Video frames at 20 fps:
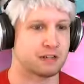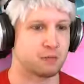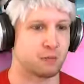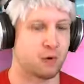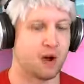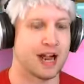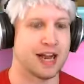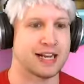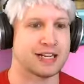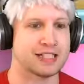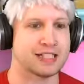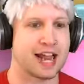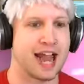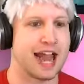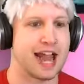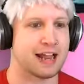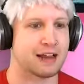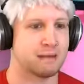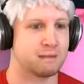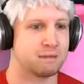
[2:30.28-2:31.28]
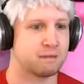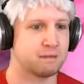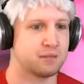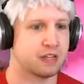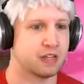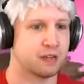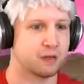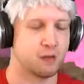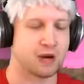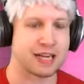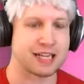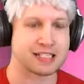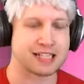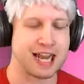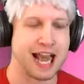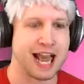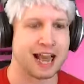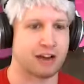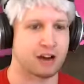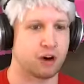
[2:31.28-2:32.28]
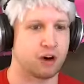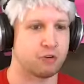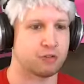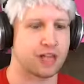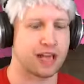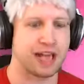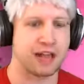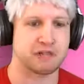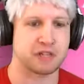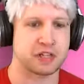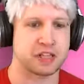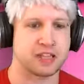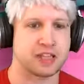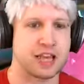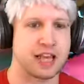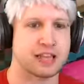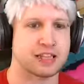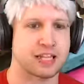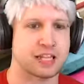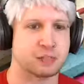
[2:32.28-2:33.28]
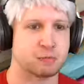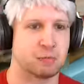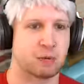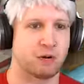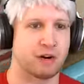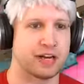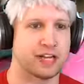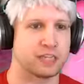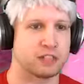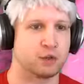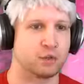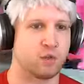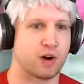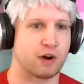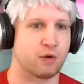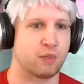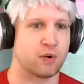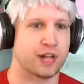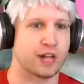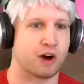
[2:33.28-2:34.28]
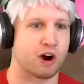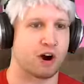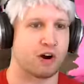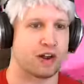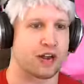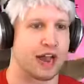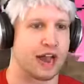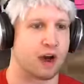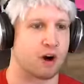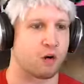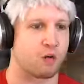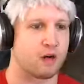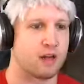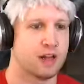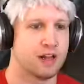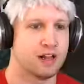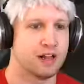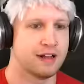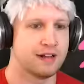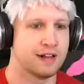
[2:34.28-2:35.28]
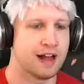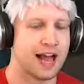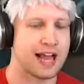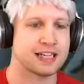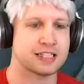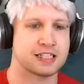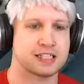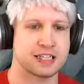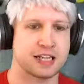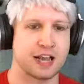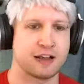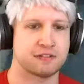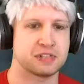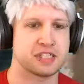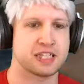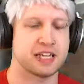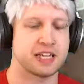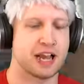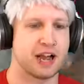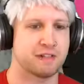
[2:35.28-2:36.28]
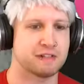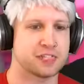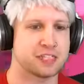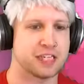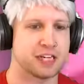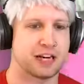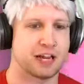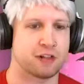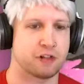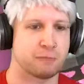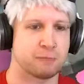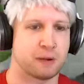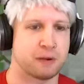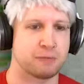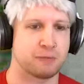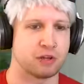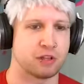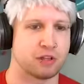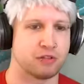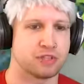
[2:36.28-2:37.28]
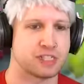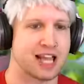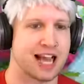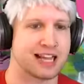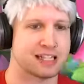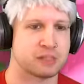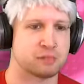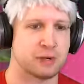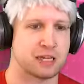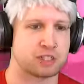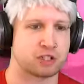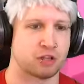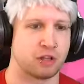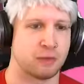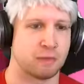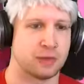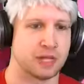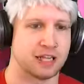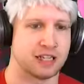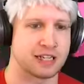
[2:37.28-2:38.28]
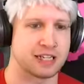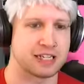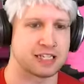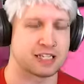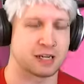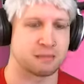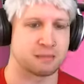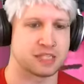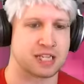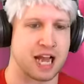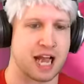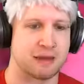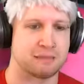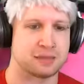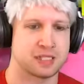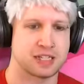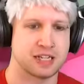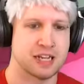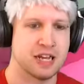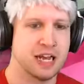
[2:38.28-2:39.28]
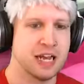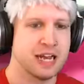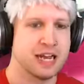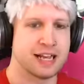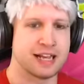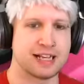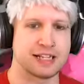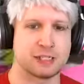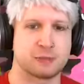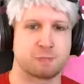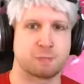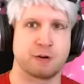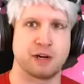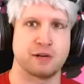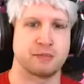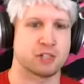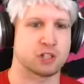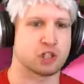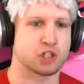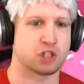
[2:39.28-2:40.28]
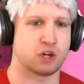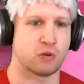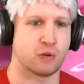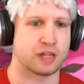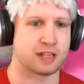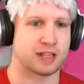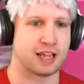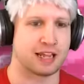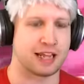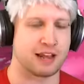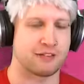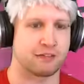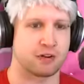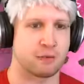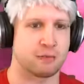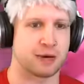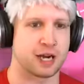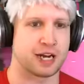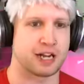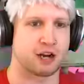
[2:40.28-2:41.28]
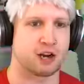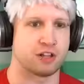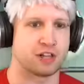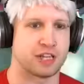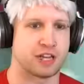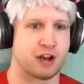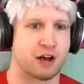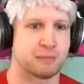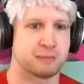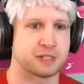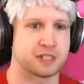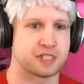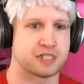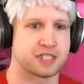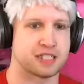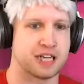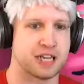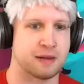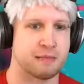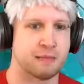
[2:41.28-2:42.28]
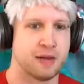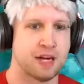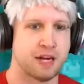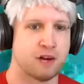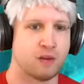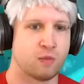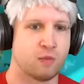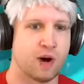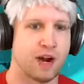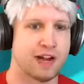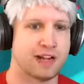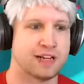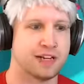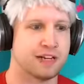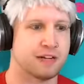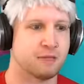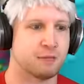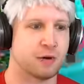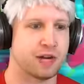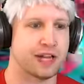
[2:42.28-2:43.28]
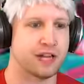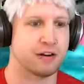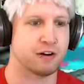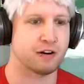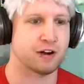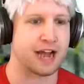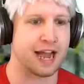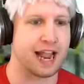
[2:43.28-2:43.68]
What is that? What is that? Oh, they have a thing that's pointing to where we are now. I see. I've seen other people use that special ability sometimes. It's pretty much showing like everybody on the opposite team where we're